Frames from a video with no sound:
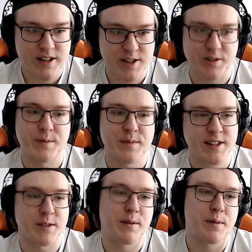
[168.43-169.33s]
streams,
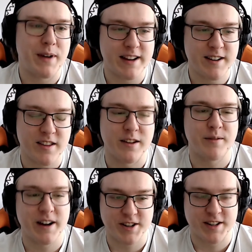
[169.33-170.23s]
because like when we made it into the league,
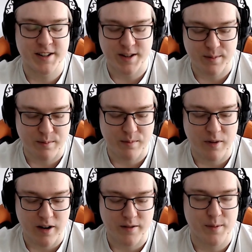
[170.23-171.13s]
we actually had some
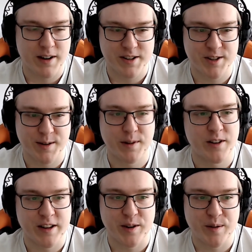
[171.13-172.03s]
of our matches streamed on
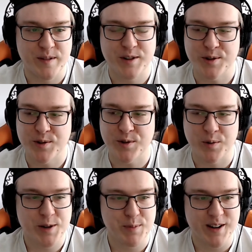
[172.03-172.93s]
like their official
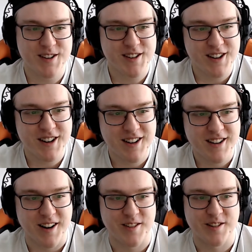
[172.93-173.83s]
Twitch page
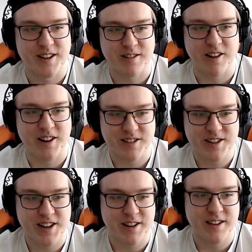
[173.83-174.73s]
on their like Rocket League
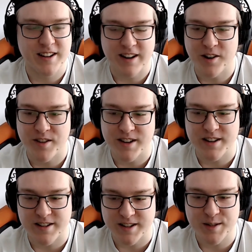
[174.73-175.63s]
channel that like all the
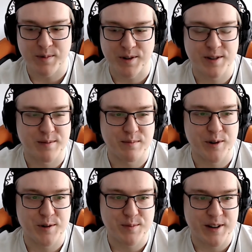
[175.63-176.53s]
esports and
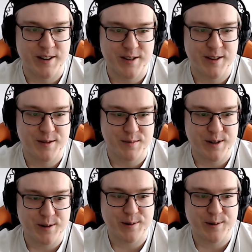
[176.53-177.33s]
pros play on. So that was pretty